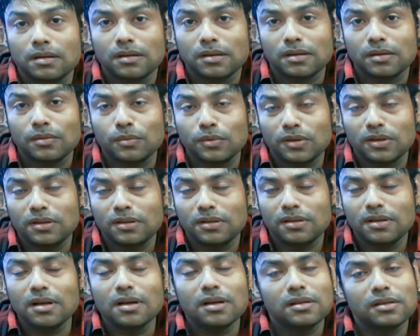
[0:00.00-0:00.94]
within
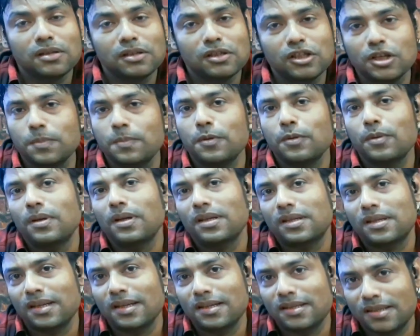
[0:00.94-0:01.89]
the
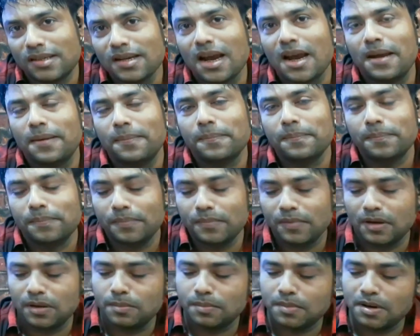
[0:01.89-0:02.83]
stipulated time.
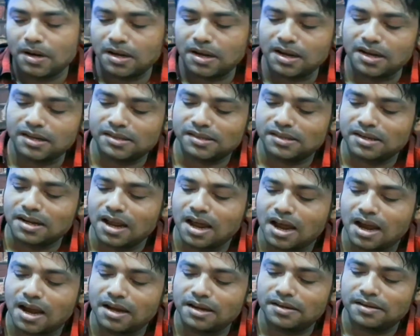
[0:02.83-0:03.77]
In my next
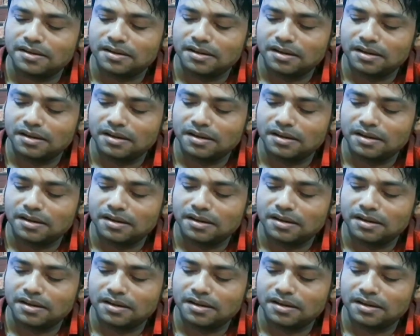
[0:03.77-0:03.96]
slide,